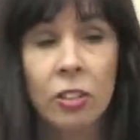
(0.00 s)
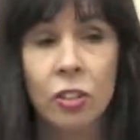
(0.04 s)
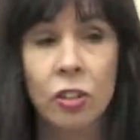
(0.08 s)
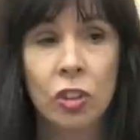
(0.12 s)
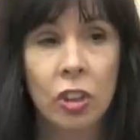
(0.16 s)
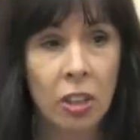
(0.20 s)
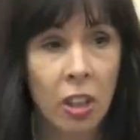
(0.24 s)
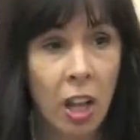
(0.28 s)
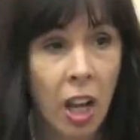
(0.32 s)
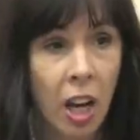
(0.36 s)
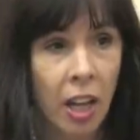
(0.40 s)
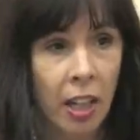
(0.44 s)

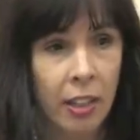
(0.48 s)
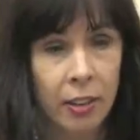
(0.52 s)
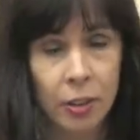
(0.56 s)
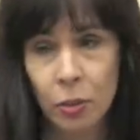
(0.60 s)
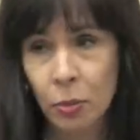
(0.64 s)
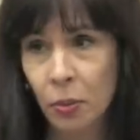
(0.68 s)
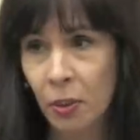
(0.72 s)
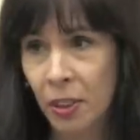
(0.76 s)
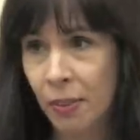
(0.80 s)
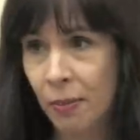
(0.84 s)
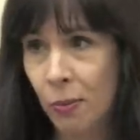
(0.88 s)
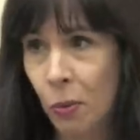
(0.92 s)
July
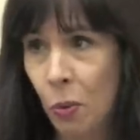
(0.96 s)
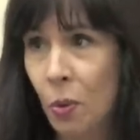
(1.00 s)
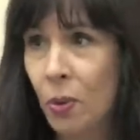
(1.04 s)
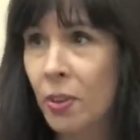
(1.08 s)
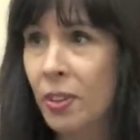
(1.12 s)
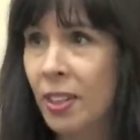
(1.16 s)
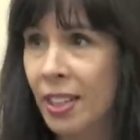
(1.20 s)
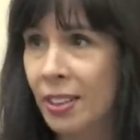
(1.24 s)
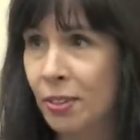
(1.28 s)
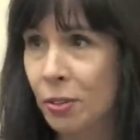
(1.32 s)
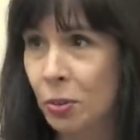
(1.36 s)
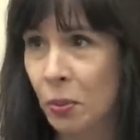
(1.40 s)
24th
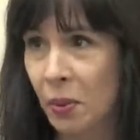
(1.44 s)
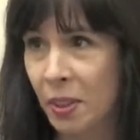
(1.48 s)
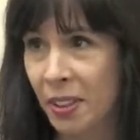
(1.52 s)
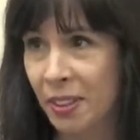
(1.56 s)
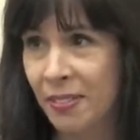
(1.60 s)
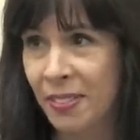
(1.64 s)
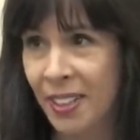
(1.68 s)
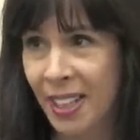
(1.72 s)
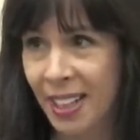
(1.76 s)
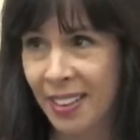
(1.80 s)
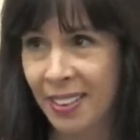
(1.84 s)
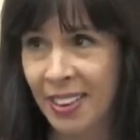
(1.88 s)
and
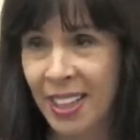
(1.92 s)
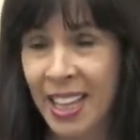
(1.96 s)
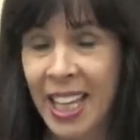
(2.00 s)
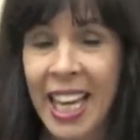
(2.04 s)
25th.